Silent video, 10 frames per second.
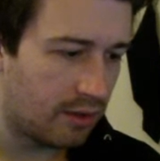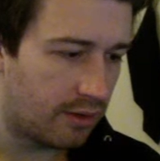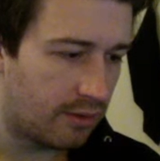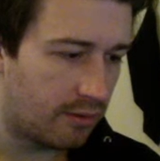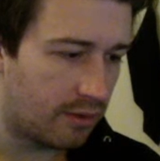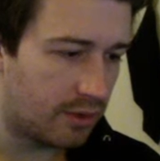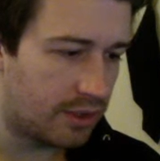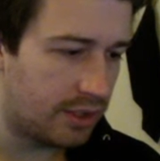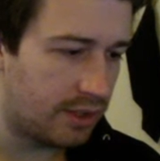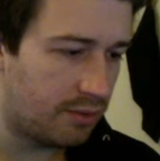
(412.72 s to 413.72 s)

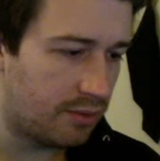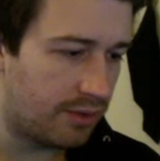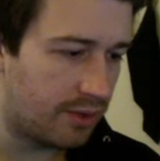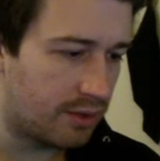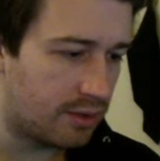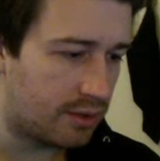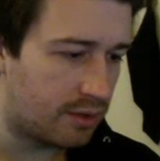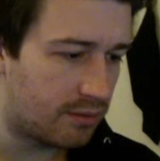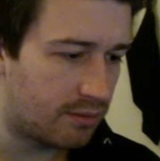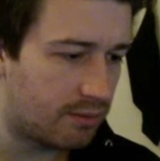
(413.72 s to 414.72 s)
Continue with those,
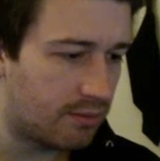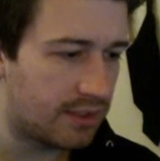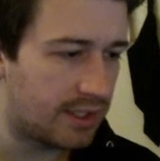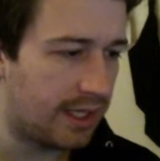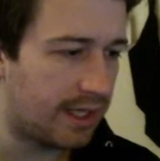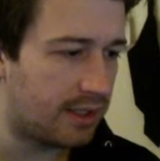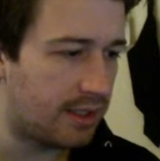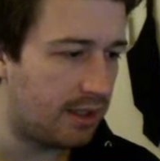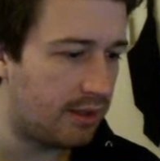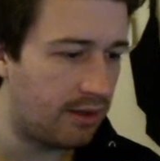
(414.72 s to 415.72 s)

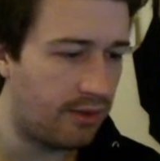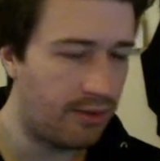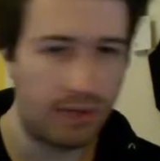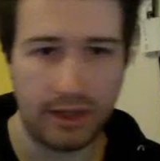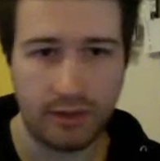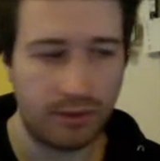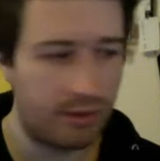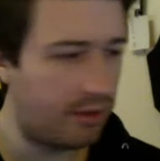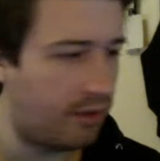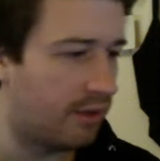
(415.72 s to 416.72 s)
selecting in the right
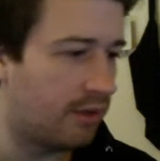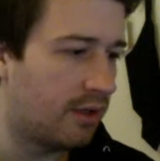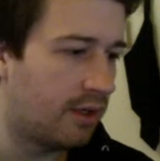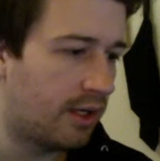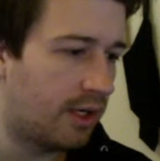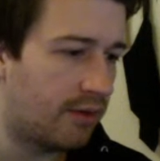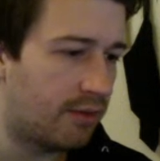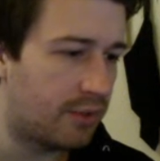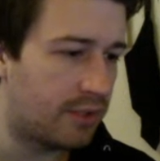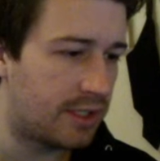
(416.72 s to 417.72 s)
order,
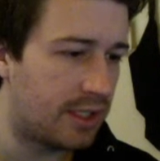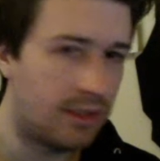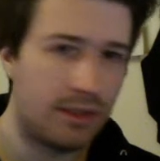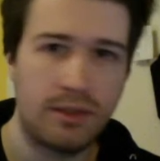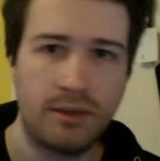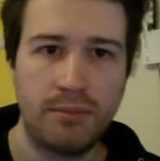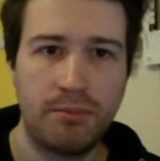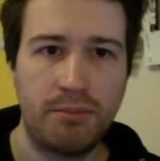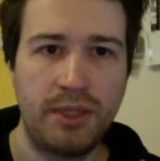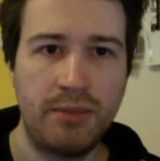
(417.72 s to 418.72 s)
100%,
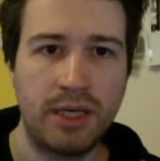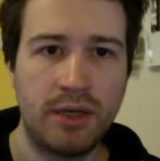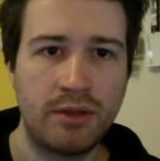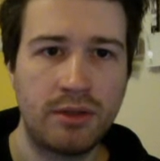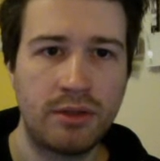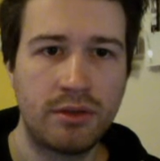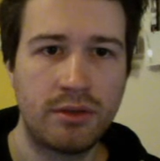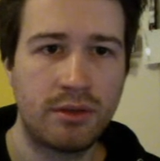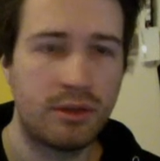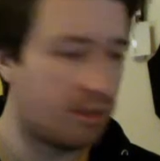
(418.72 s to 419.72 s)
beam out,
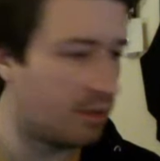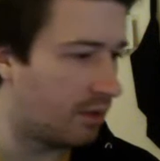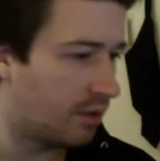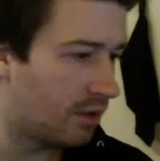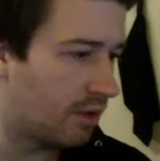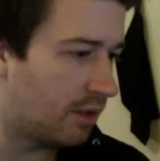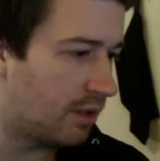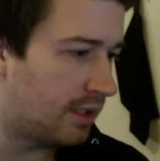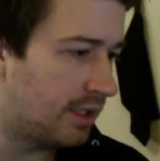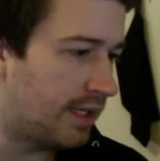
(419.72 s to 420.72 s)

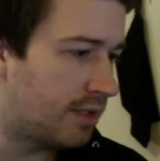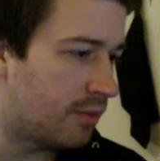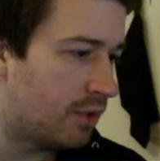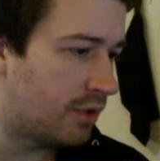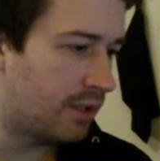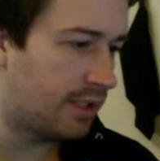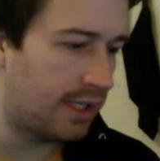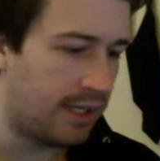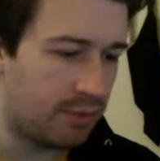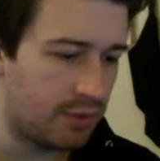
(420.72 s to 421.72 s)
delay dimmer, delay
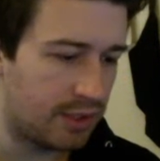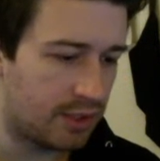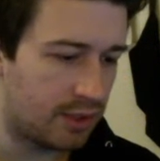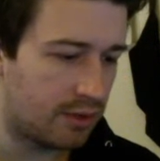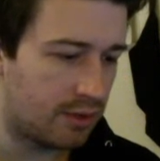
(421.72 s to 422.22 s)
position,